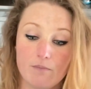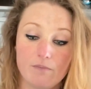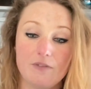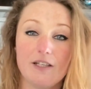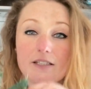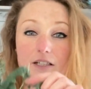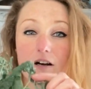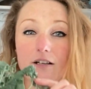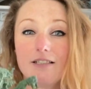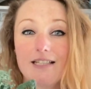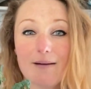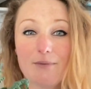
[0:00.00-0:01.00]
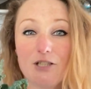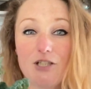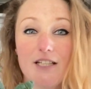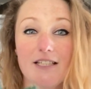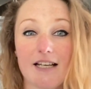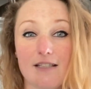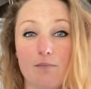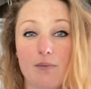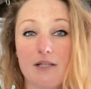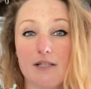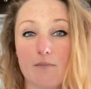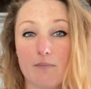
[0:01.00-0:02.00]
This kind of damage, this hasn't
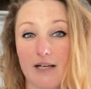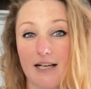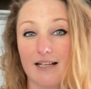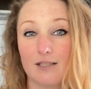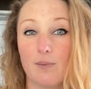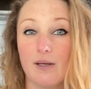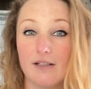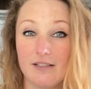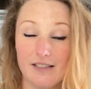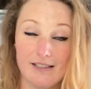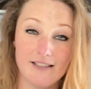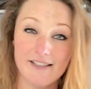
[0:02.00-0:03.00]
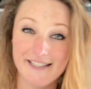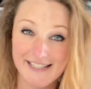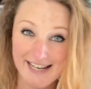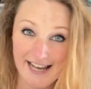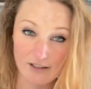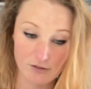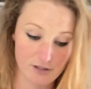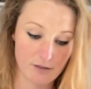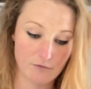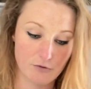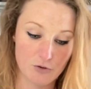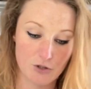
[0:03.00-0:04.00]
been done by caterpillars, this is snails,
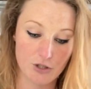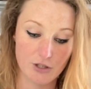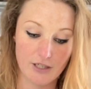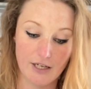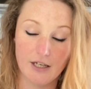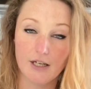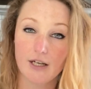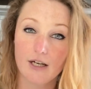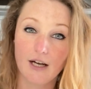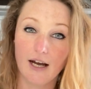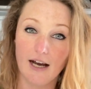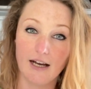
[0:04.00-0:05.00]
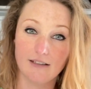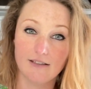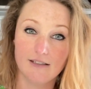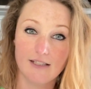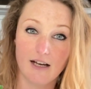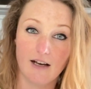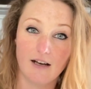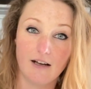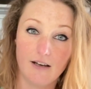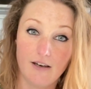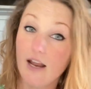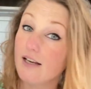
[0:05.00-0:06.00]
unfortunately. And
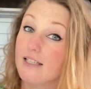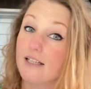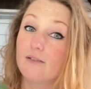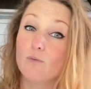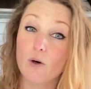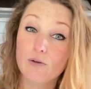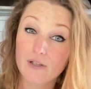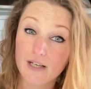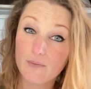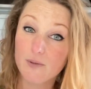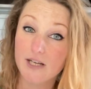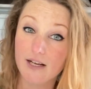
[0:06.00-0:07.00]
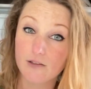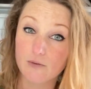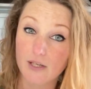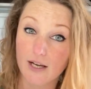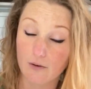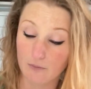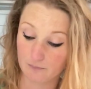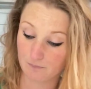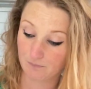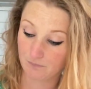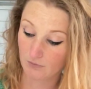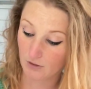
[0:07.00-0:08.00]
netting won't keep snails out.
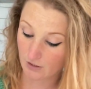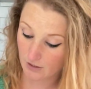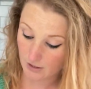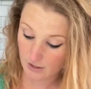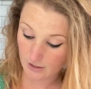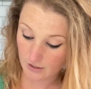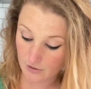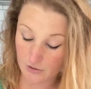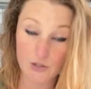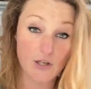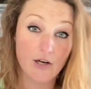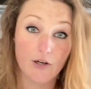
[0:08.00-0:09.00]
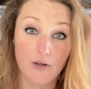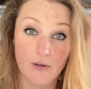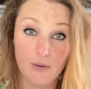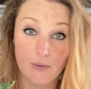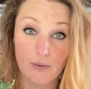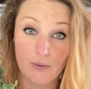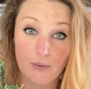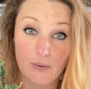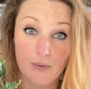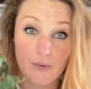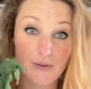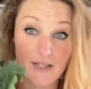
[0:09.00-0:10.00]
So
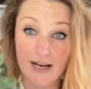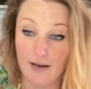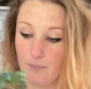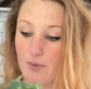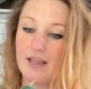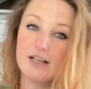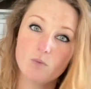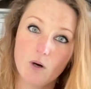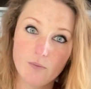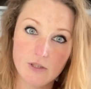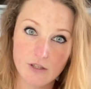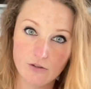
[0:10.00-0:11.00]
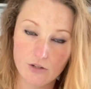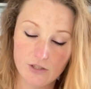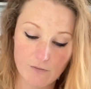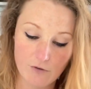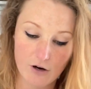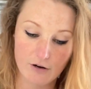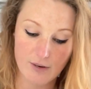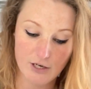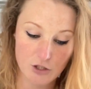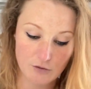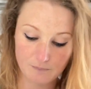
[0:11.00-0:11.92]
yeah, but that's why we don't use Enviromesh